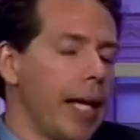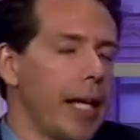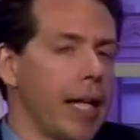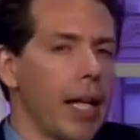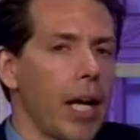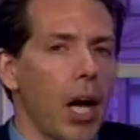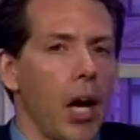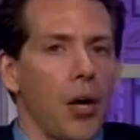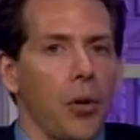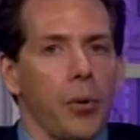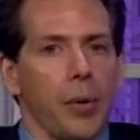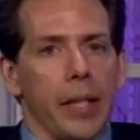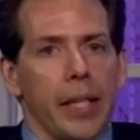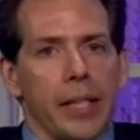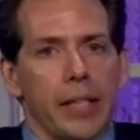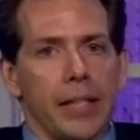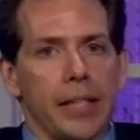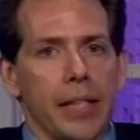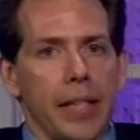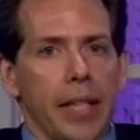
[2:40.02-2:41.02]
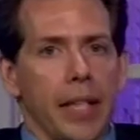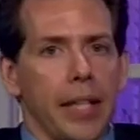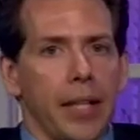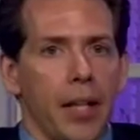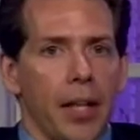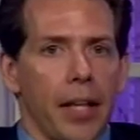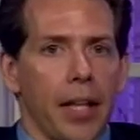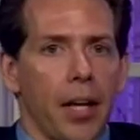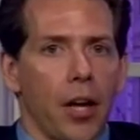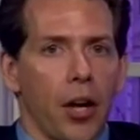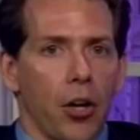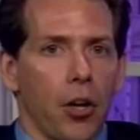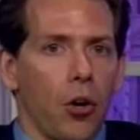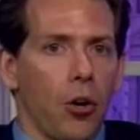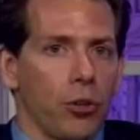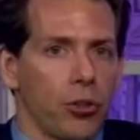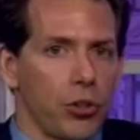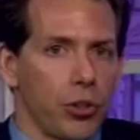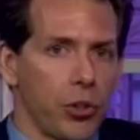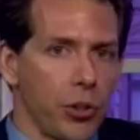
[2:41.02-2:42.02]
it's in our
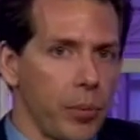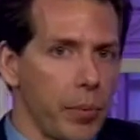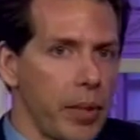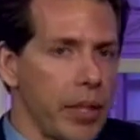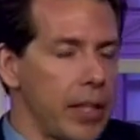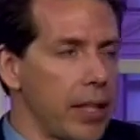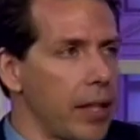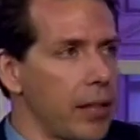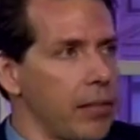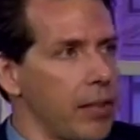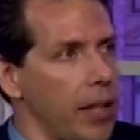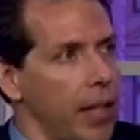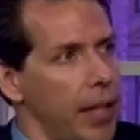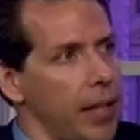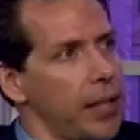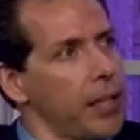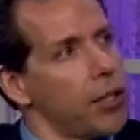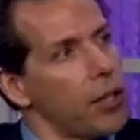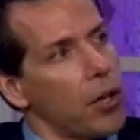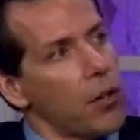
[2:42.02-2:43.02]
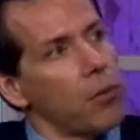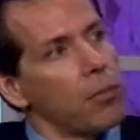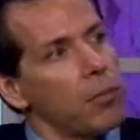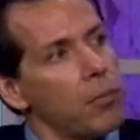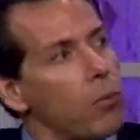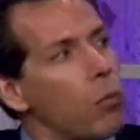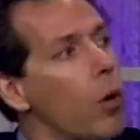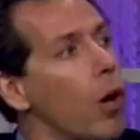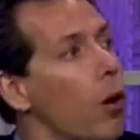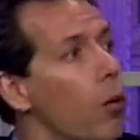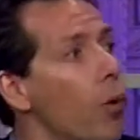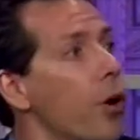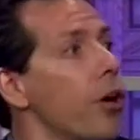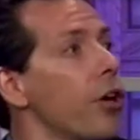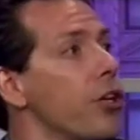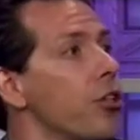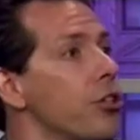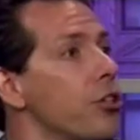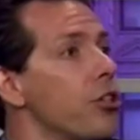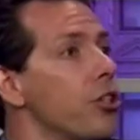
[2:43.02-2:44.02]
culture, it'd be tough to where
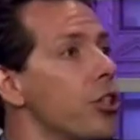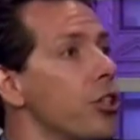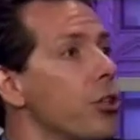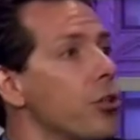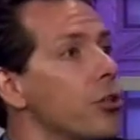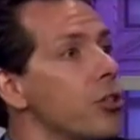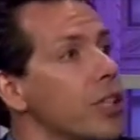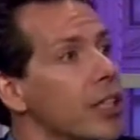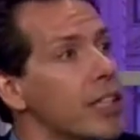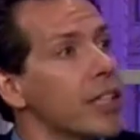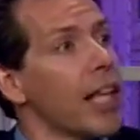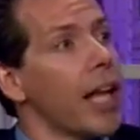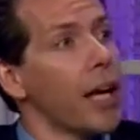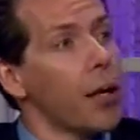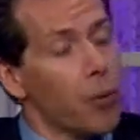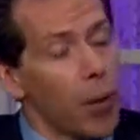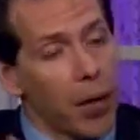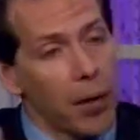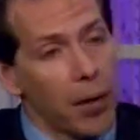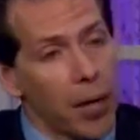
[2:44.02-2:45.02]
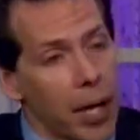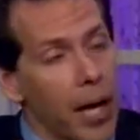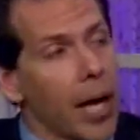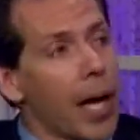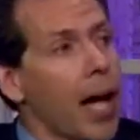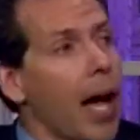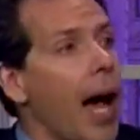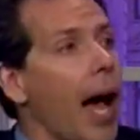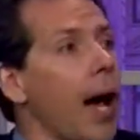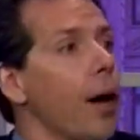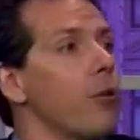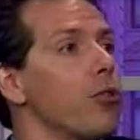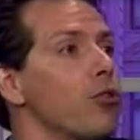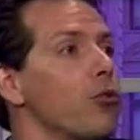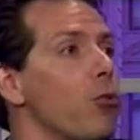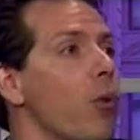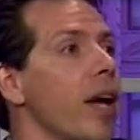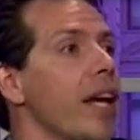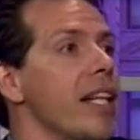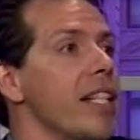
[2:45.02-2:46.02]
are your shoes? It's like, well, I
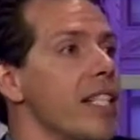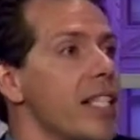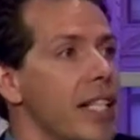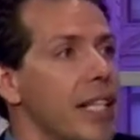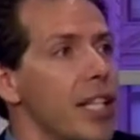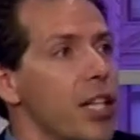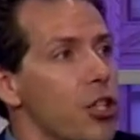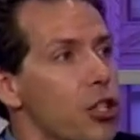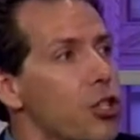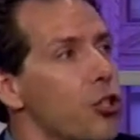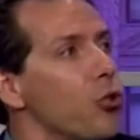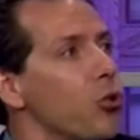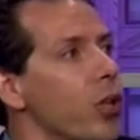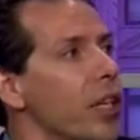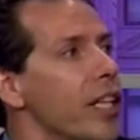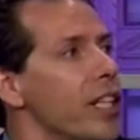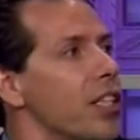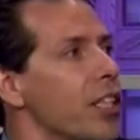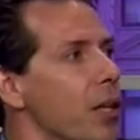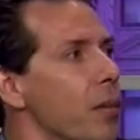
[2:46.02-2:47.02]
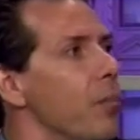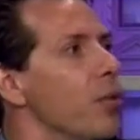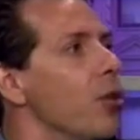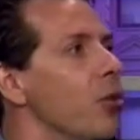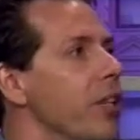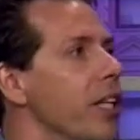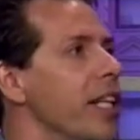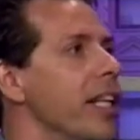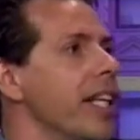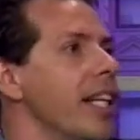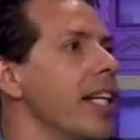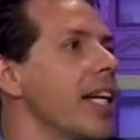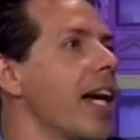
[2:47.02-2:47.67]
was raised in a shoeless community.